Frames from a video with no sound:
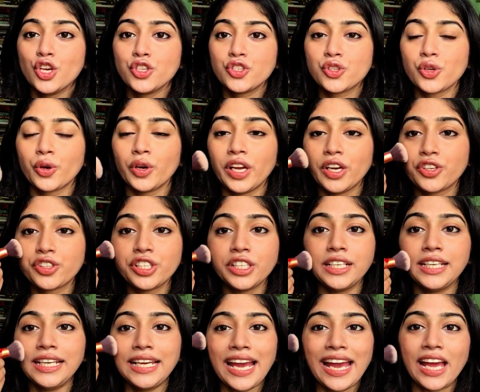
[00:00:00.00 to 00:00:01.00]
so it
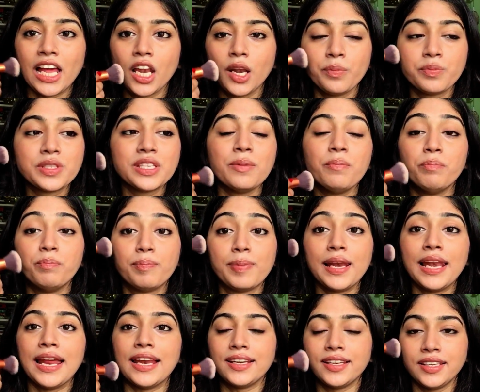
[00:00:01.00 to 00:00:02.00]
really helps in
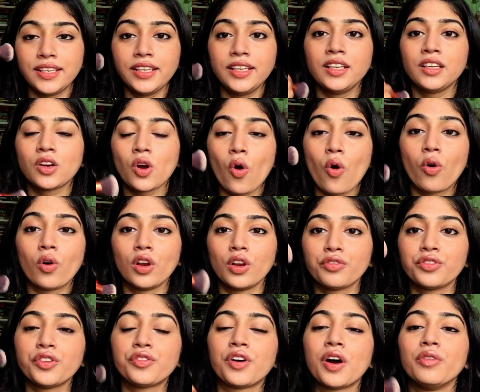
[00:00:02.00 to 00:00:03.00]
blending all
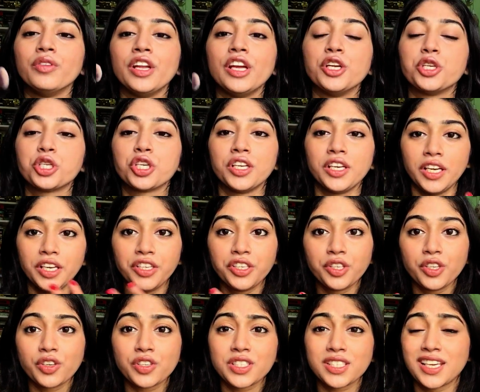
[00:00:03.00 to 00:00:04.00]
of the foundation into
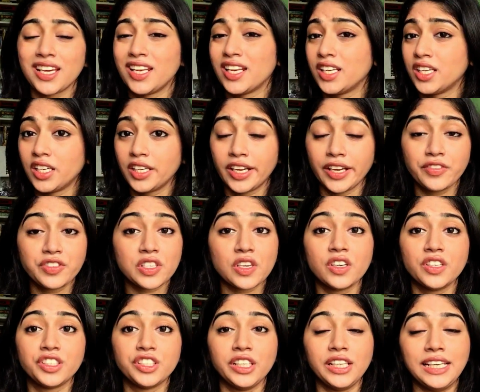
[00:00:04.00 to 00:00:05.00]
your skin, and it gives
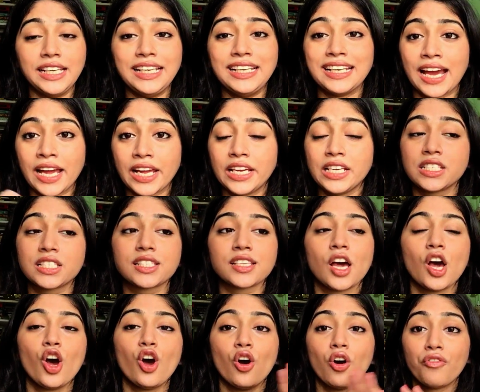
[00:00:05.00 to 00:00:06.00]
a really nice
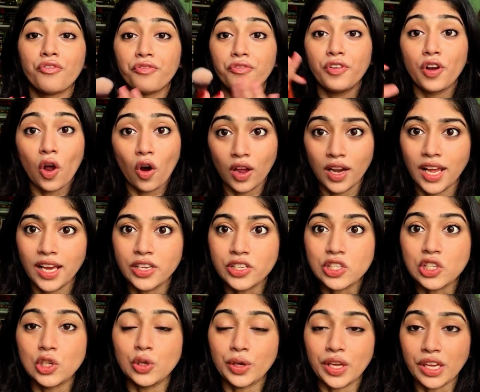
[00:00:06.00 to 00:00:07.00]

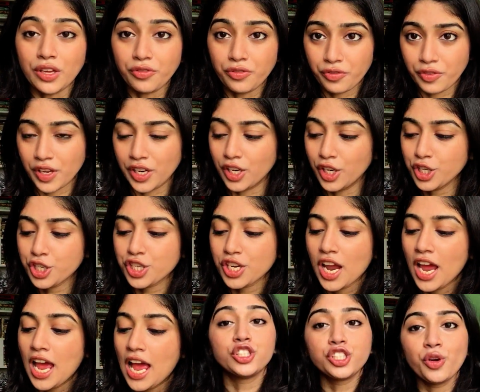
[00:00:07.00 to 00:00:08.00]
flawless looking finish.
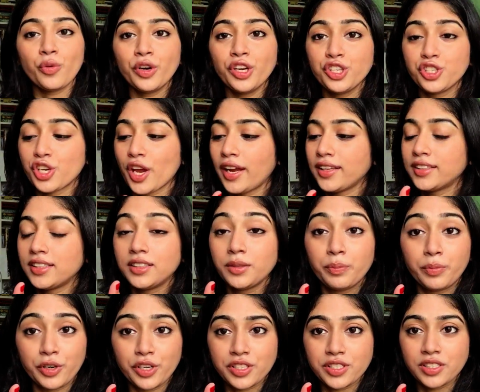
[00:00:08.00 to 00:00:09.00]
Also, you want to check that the
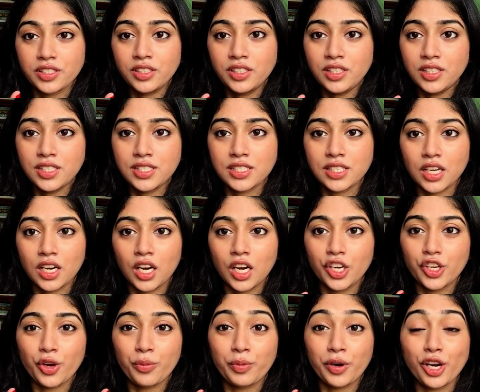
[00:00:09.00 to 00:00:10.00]
bristles,
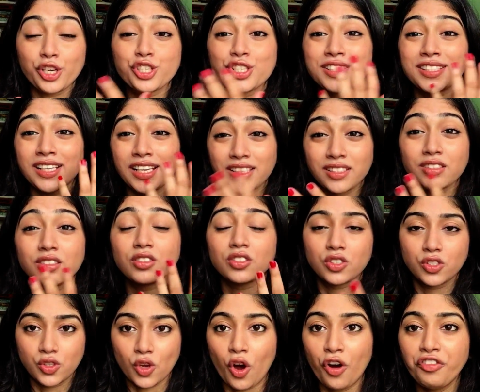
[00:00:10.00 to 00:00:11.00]
your brush is nice and
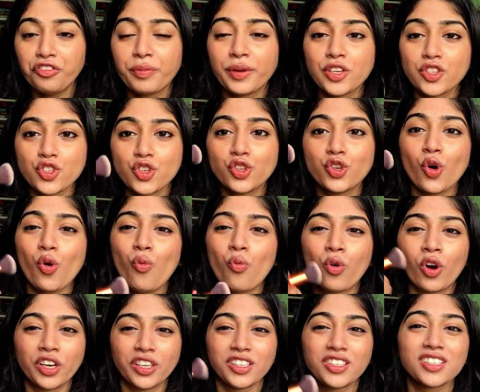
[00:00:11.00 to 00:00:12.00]
soft because you don't
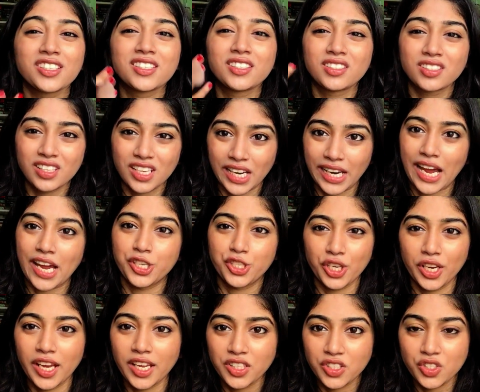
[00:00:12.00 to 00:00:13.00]
want it to scratch
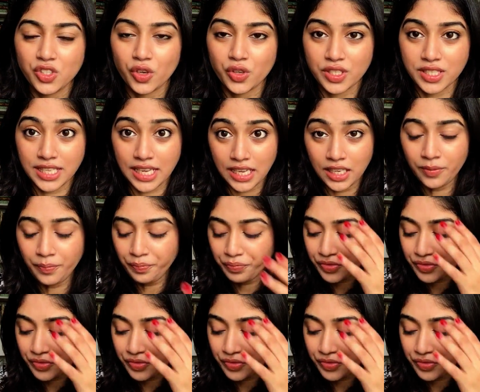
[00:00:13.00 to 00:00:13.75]
against your skin.